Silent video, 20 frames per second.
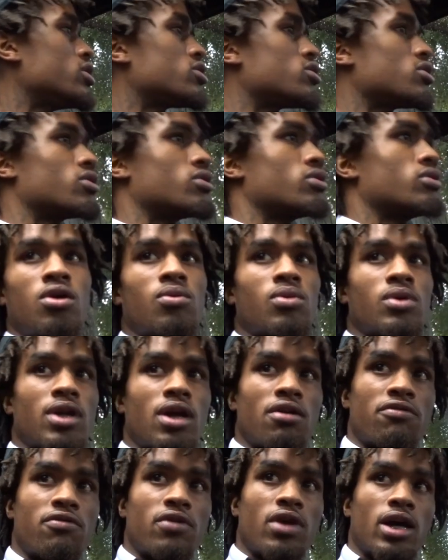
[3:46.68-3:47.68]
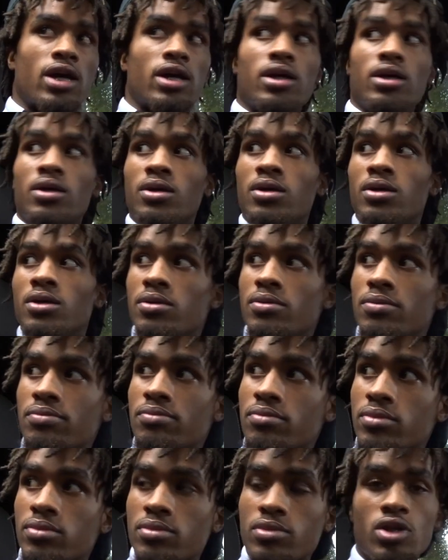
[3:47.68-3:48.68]
So whenever I,
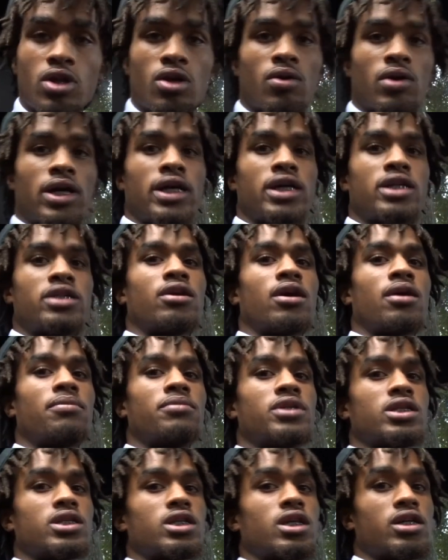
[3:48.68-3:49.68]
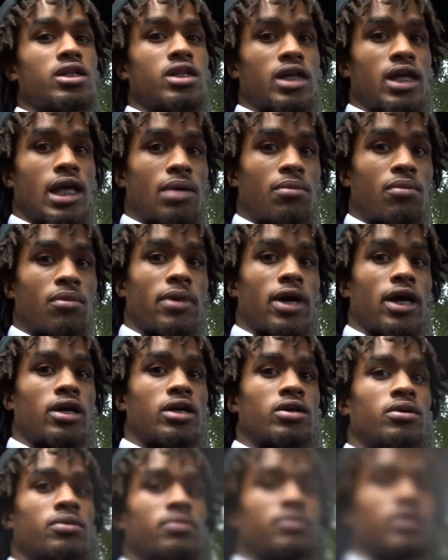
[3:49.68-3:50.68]
you know, head there, I'ma just cut the camera back on,